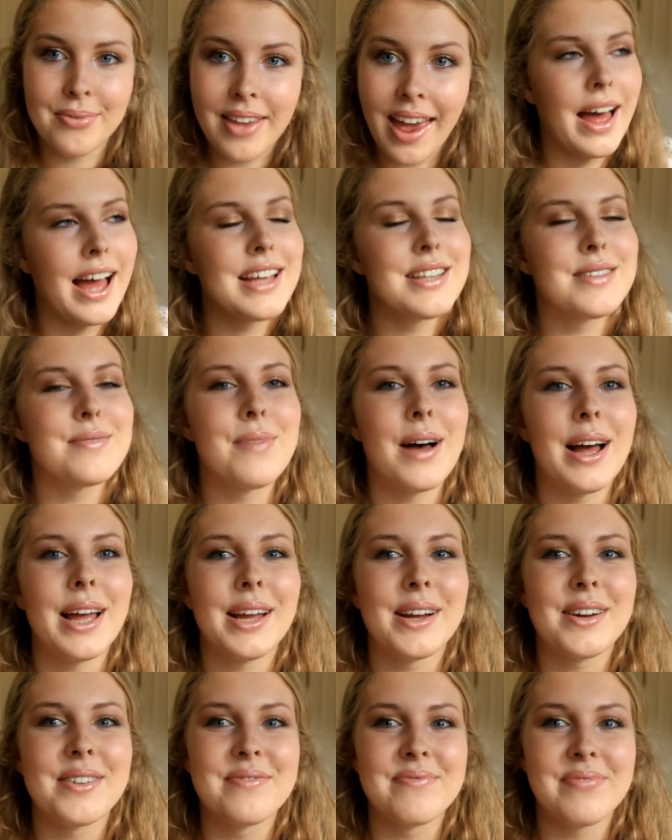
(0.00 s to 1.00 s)
That is
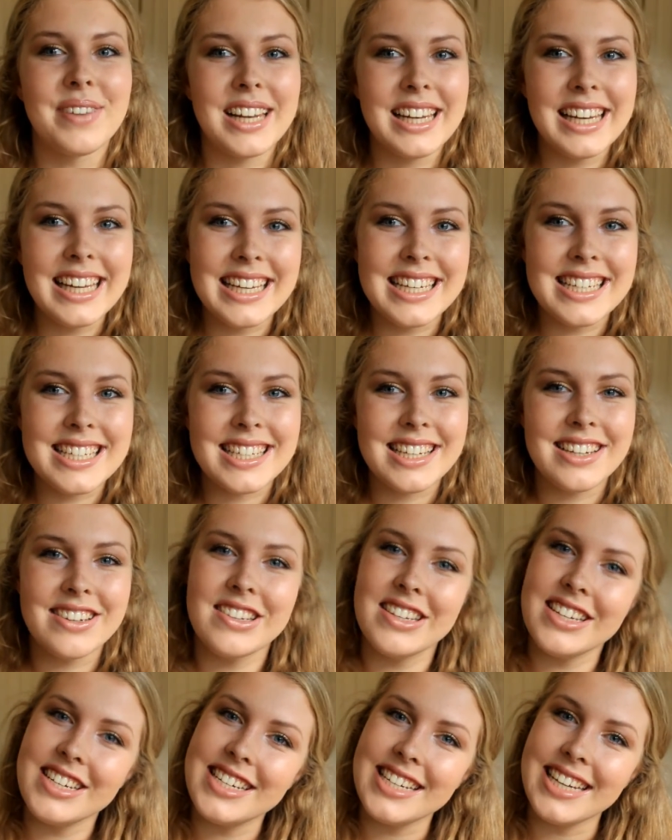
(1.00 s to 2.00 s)
my complete
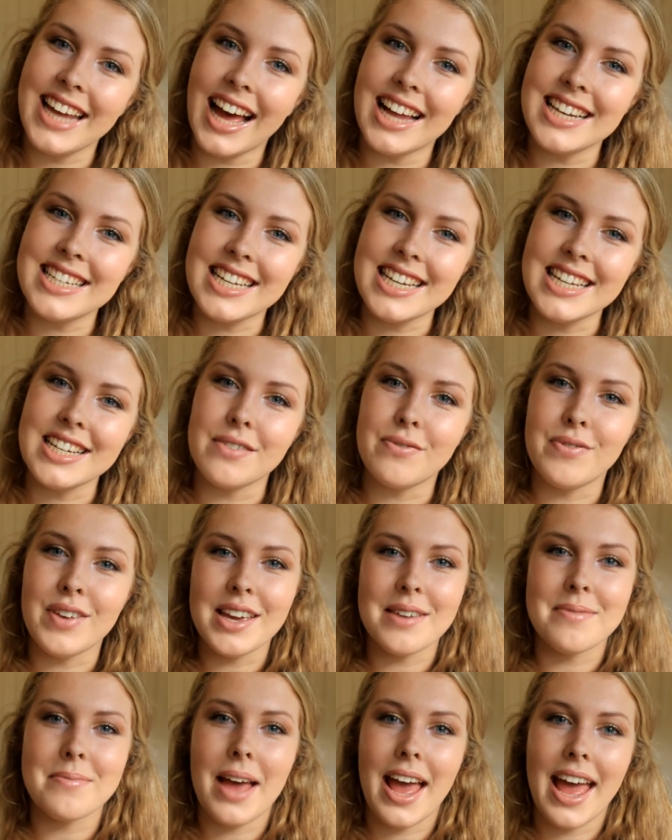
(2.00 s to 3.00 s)
Gigi Hadid
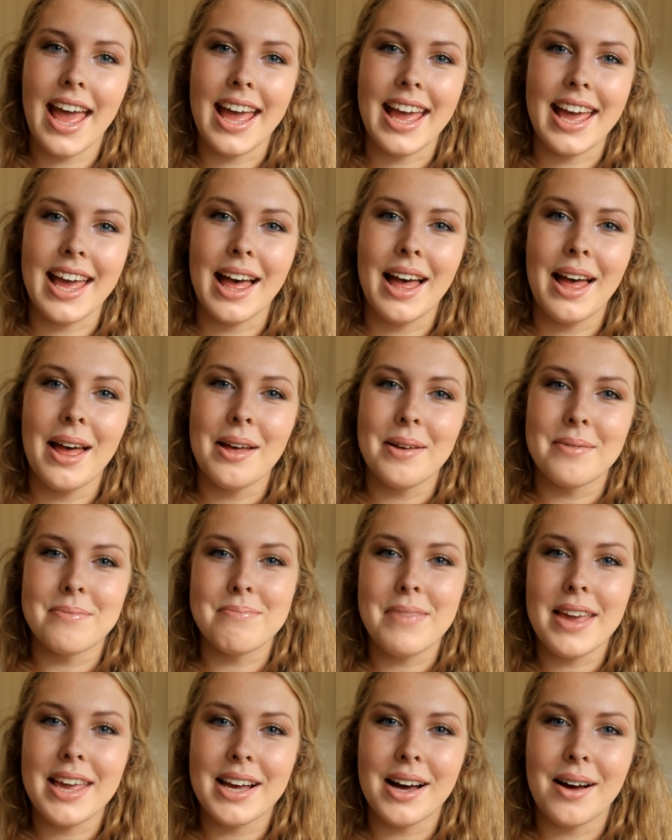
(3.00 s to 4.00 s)
VMA
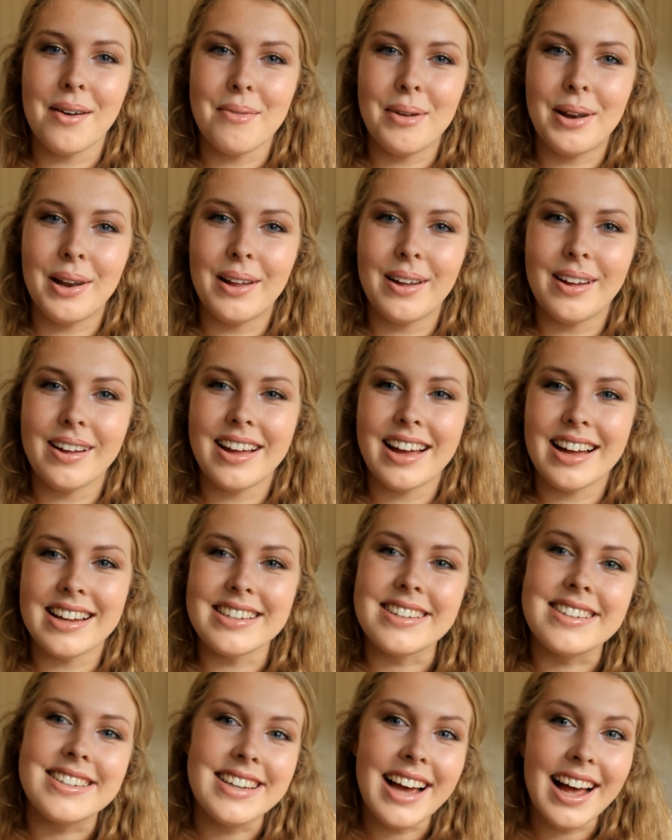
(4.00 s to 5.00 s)
makeup look
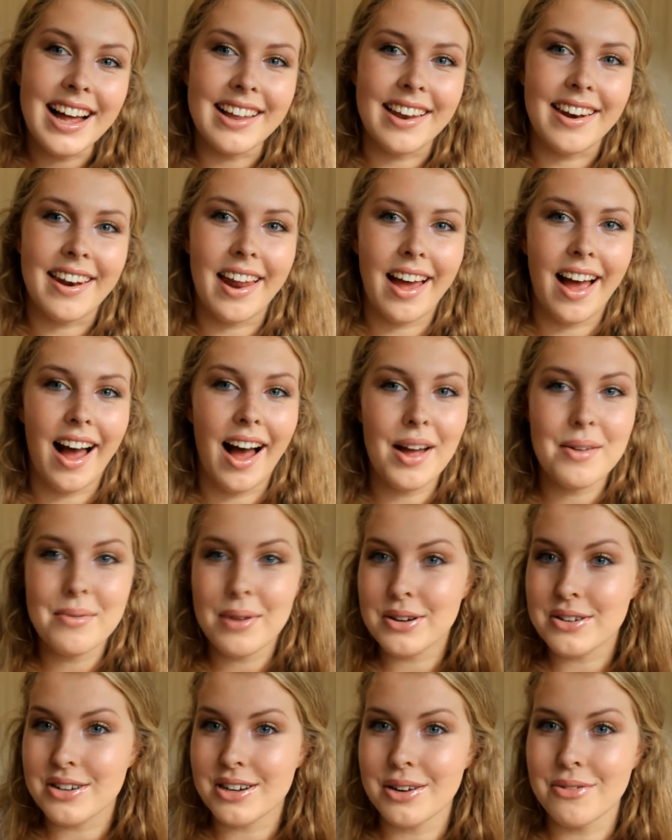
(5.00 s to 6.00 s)
done. I'm
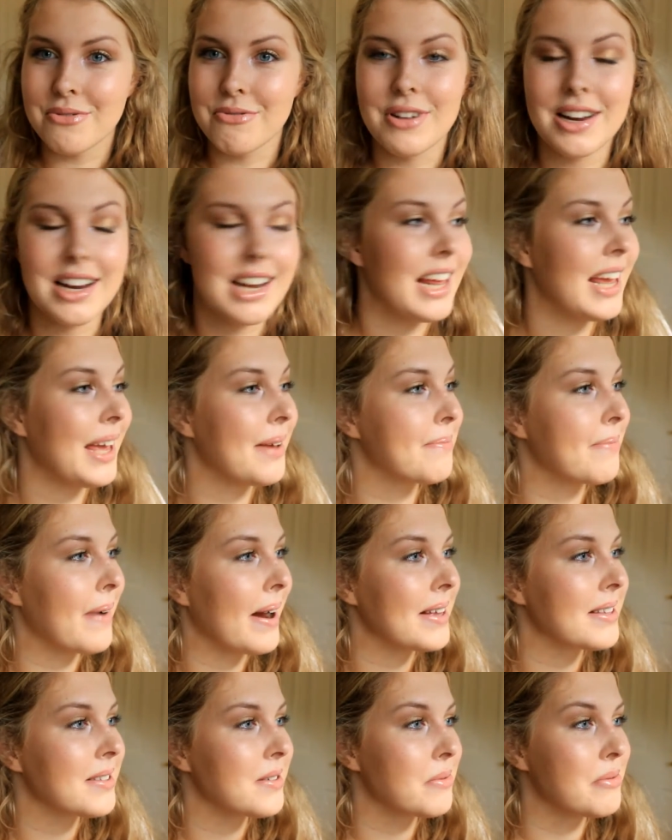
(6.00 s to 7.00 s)
actually really
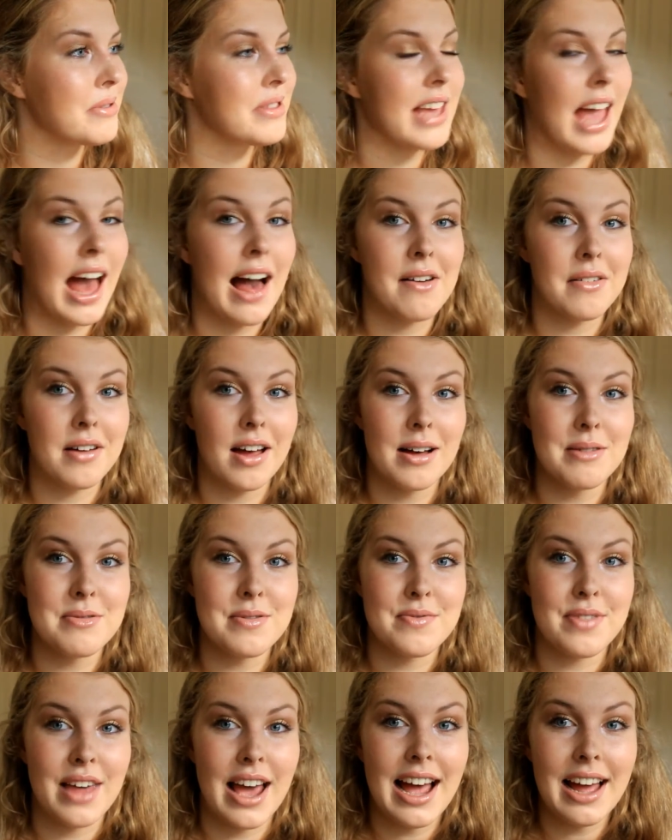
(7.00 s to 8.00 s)
impressed with the outcome
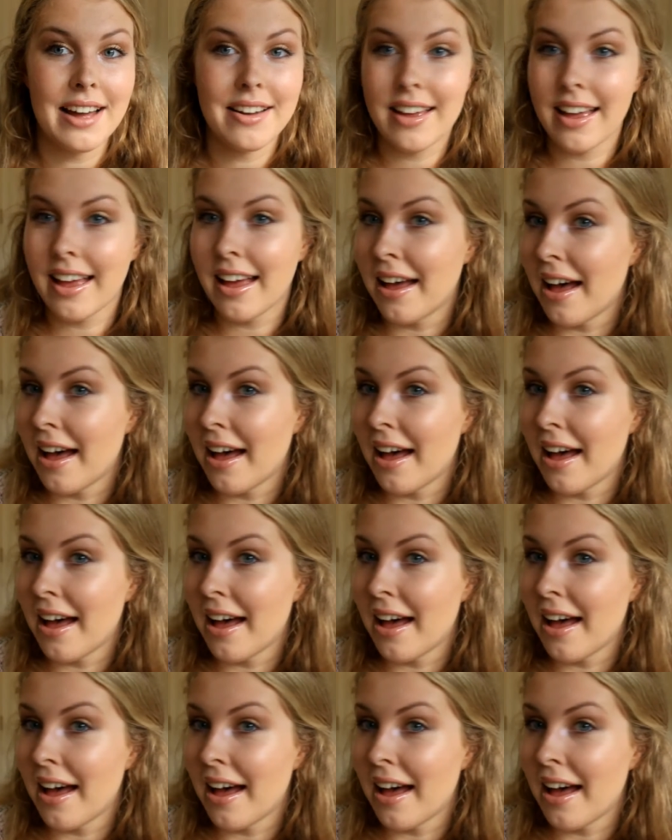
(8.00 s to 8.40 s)
of that.